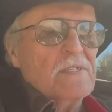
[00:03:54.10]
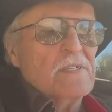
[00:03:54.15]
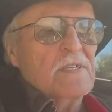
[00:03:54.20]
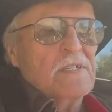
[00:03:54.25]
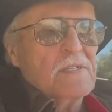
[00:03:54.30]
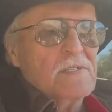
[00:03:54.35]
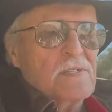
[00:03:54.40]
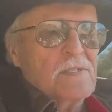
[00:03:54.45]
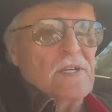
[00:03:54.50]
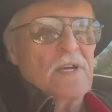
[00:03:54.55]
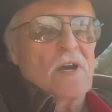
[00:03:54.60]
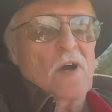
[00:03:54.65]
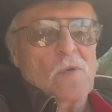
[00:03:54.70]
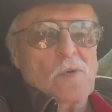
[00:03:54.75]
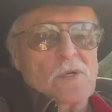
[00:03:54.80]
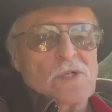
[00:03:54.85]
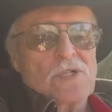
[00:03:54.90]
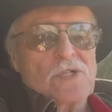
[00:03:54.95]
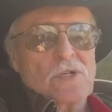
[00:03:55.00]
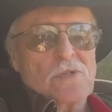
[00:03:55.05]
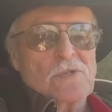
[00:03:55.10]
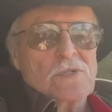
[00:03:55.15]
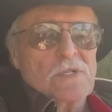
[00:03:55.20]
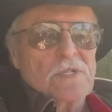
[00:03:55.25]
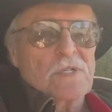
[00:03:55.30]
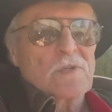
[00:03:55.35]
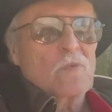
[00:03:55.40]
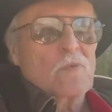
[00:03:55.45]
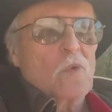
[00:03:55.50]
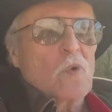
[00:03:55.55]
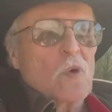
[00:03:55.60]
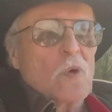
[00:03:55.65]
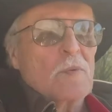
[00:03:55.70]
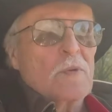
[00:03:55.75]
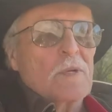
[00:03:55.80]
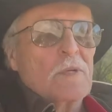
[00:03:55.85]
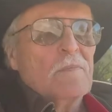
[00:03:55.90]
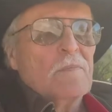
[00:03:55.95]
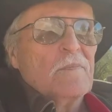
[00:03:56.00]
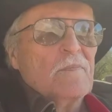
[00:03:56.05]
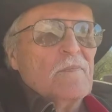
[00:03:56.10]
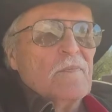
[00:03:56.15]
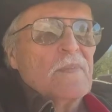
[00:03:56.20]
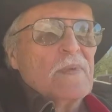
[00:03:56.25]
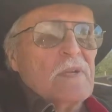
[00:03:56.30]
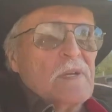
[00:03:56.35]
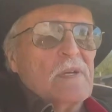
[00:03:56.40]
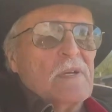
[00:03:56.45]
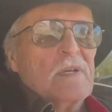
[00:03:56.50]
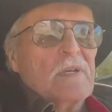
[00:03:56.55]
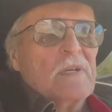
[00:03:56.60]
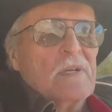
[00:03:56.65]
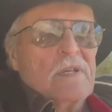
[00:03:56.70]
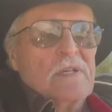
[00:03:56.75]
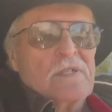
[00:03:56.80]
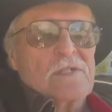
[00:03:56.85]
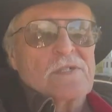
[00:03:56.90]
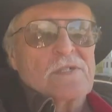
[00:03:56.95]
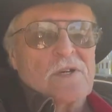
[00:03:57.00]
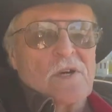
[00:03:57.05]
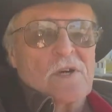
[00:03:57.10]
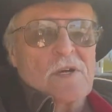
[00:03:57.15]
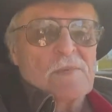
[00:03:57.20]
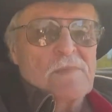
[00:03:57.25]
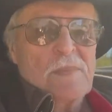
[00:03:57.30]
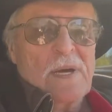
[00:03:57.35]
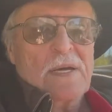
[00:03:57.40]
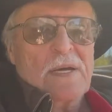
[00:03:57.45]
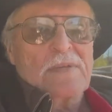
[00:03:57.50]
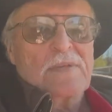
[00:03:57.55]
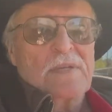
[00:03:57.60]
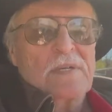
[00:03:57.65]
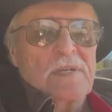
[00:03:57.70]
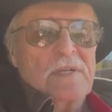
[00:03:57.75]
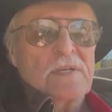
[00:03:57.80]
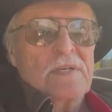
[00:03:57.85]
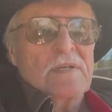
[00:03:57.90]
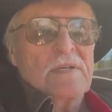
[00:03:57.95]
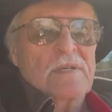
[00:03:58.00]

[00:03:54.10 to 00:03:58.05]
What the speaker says: This thing always shows a little warmer. Sorry about the